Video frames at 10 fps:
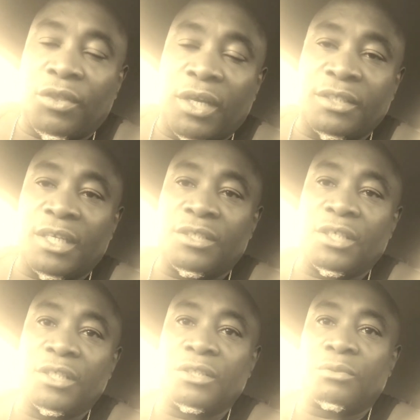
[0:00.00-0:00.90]
of the things that
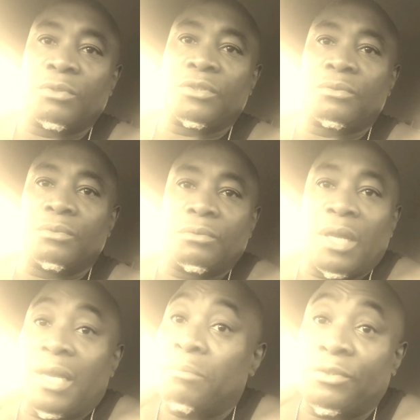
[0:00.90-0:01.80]
Jesus was
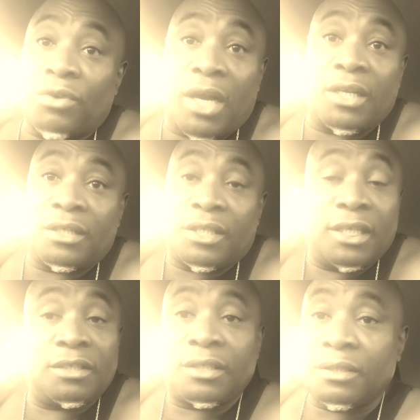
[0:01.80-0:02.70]
had been trying to
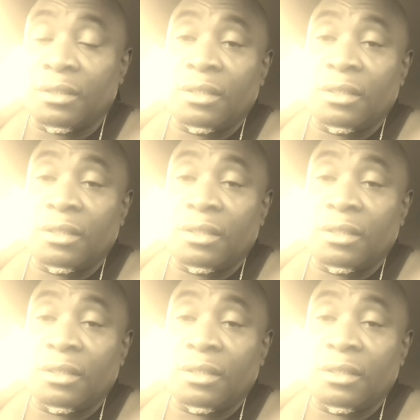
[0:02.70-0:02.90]
teach